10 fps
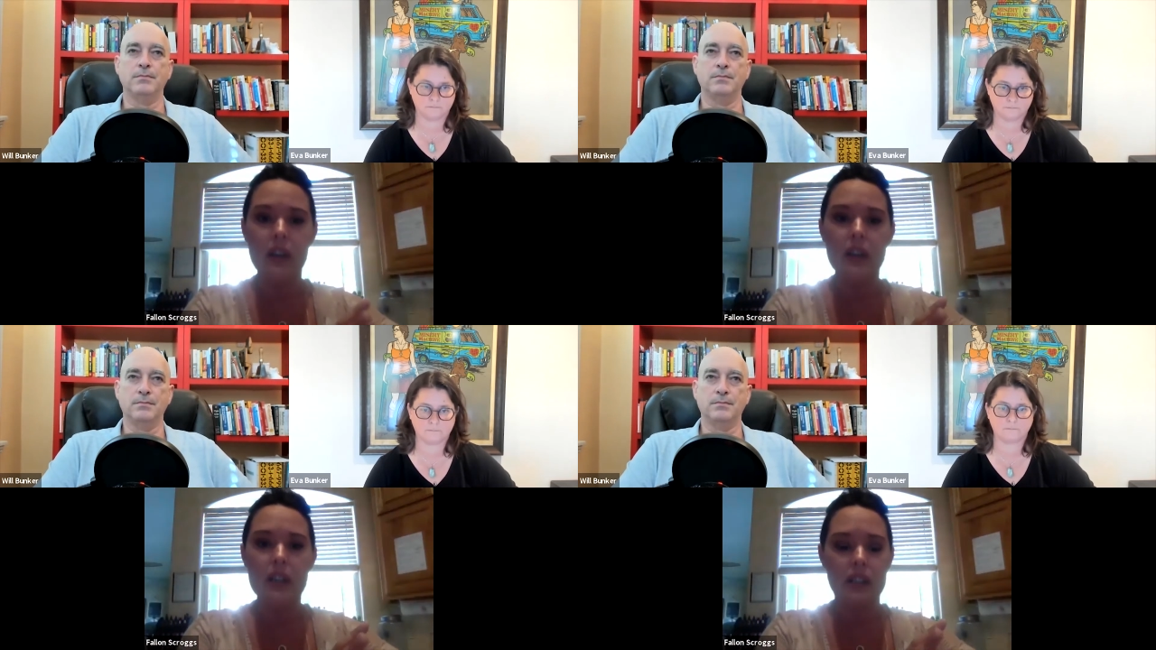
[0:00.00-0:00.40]

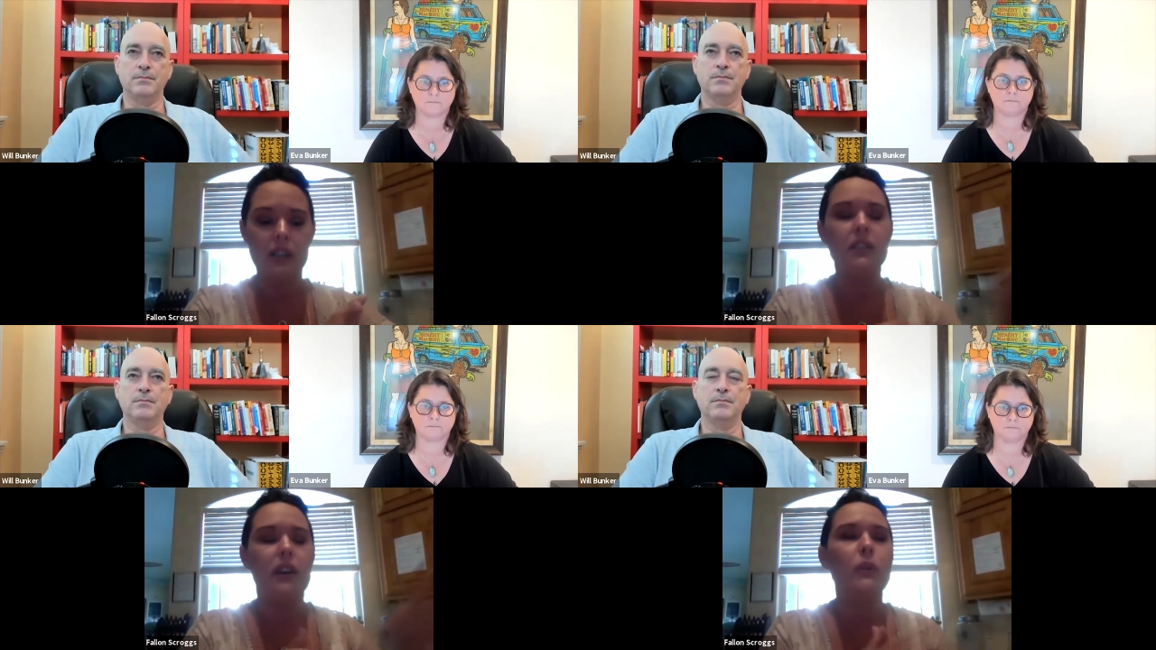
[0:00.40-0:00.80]
Speaker 1: sends
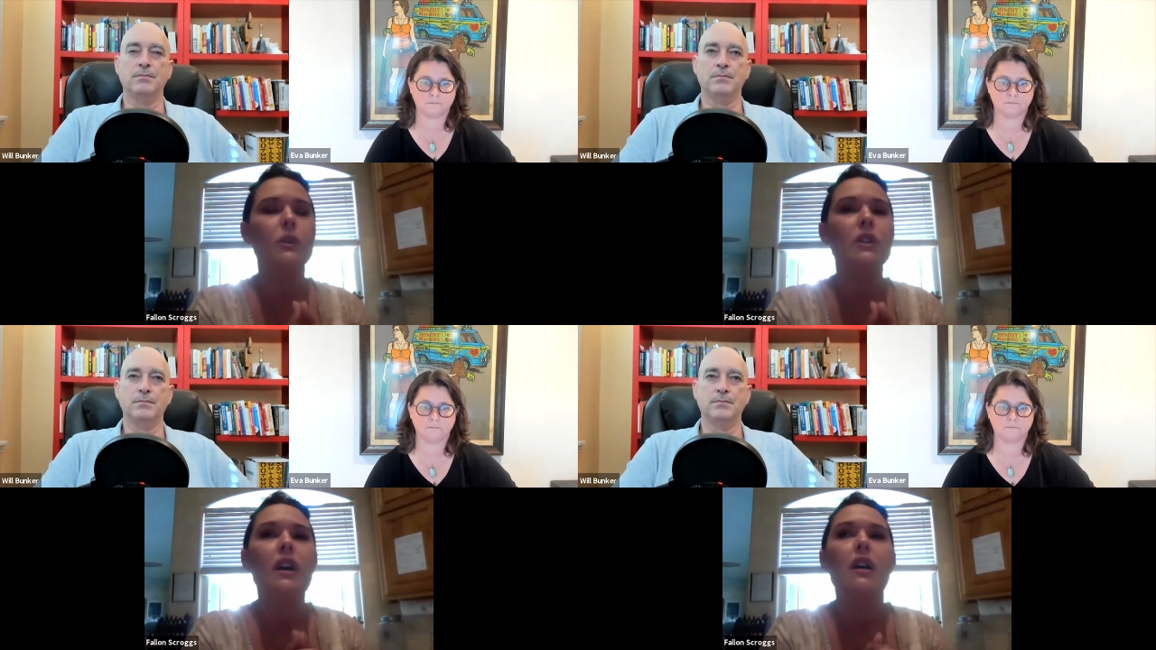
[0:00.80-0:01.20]
those.
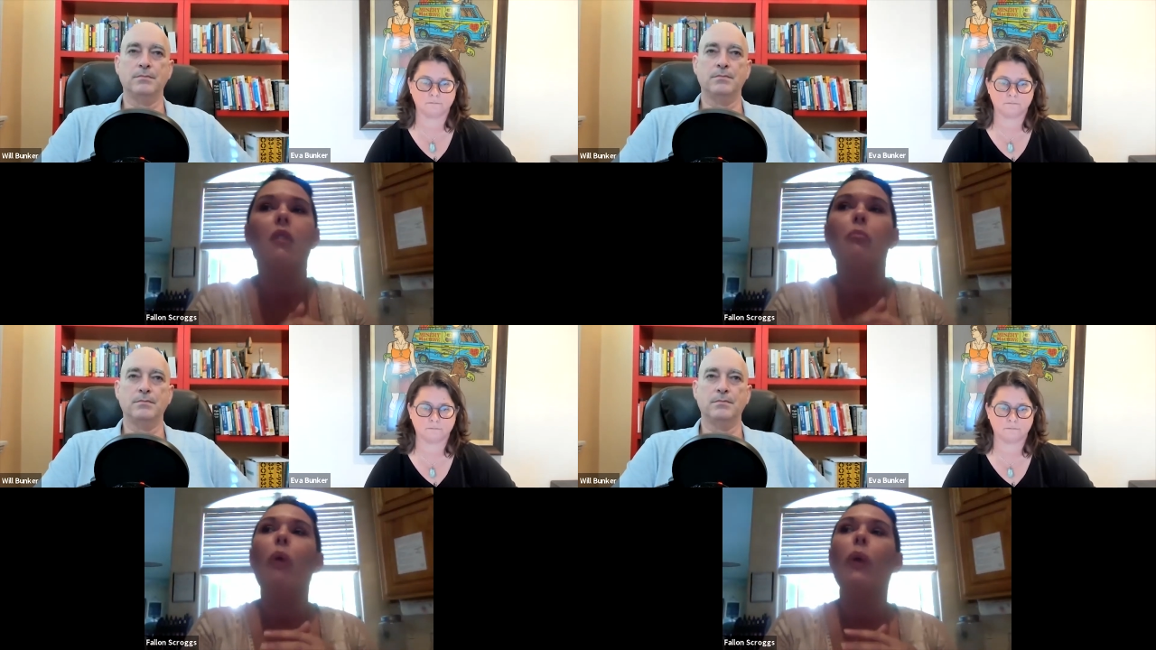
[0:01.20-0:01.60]

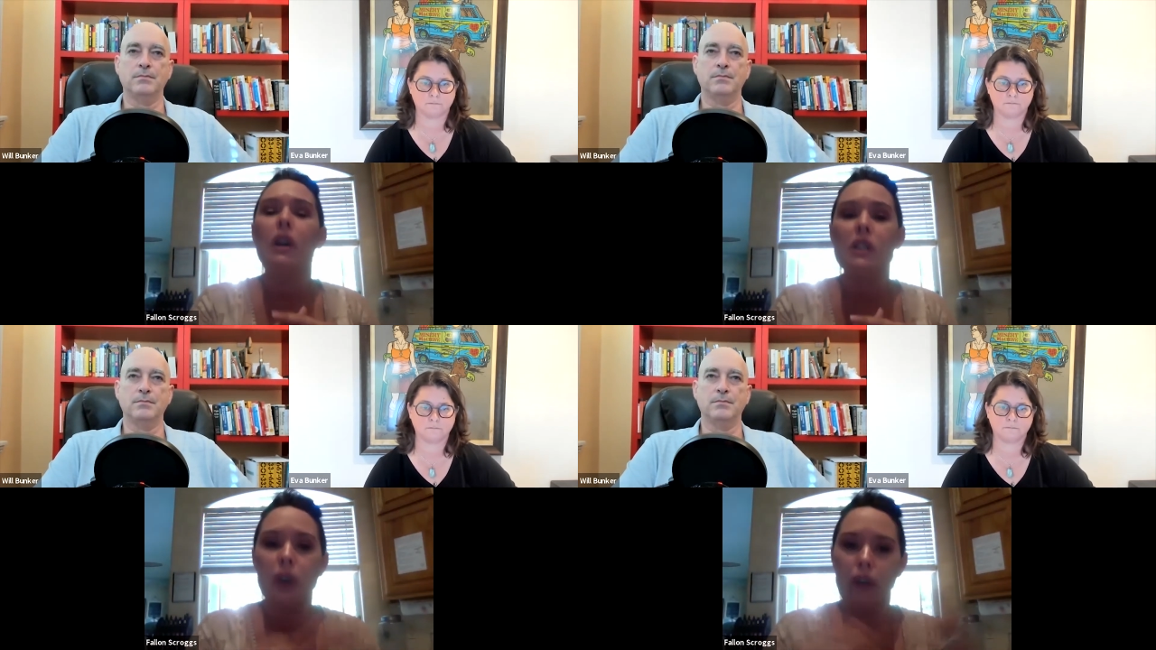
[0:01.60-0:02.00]
But we
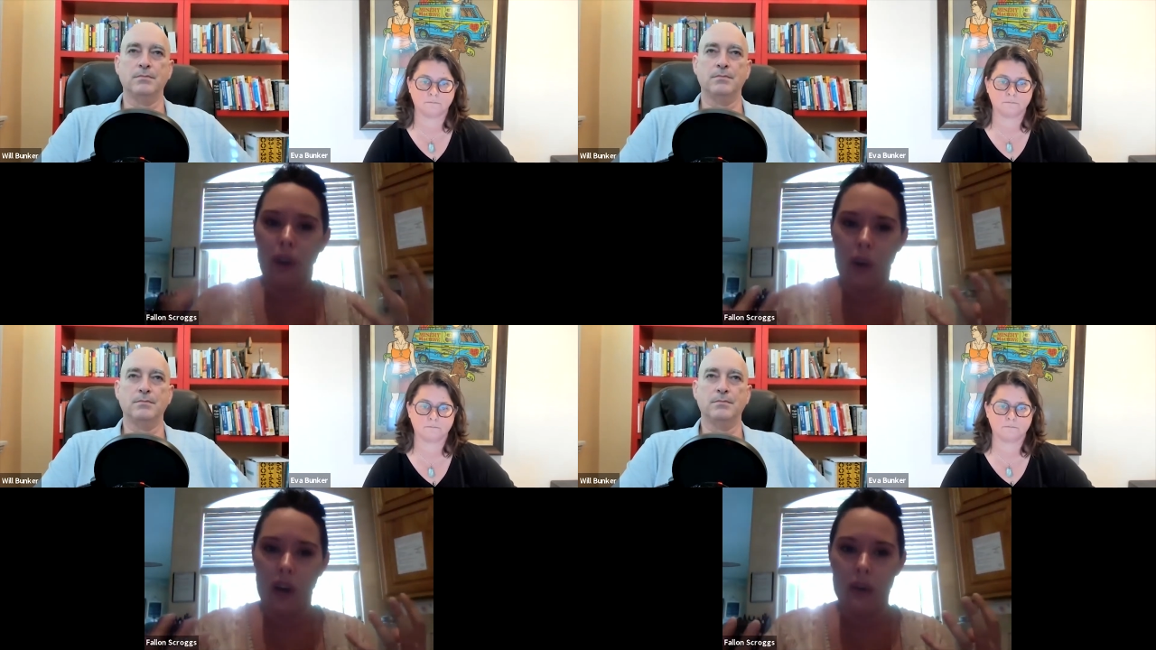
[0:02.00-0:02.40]
also have, like
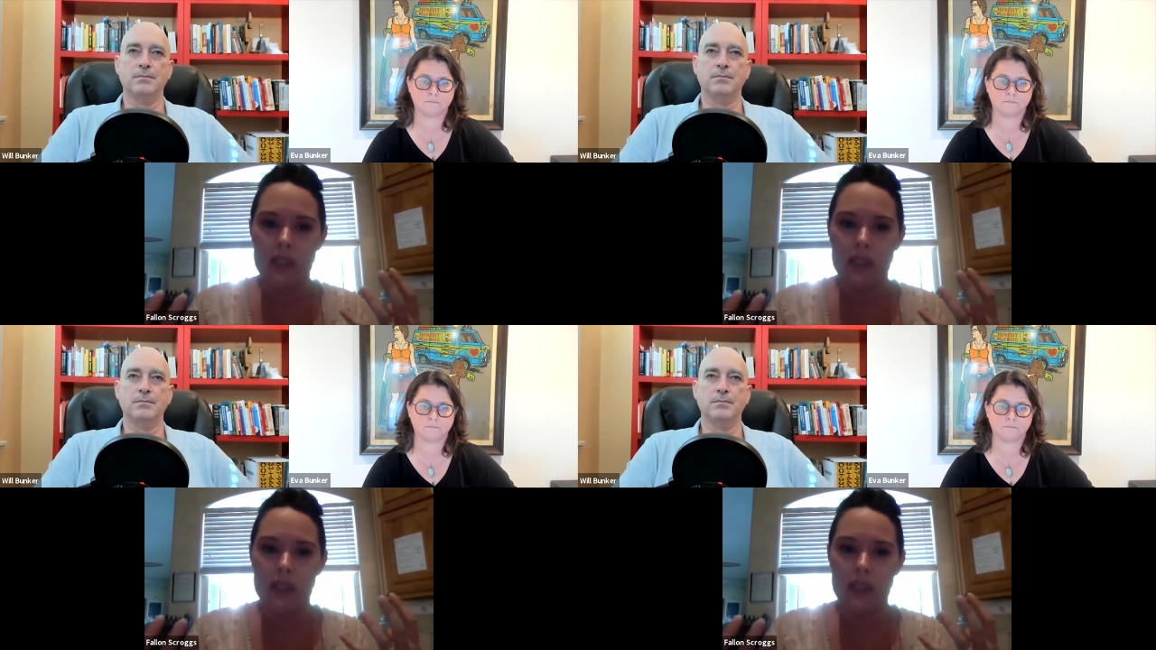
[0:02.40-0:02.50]
what I was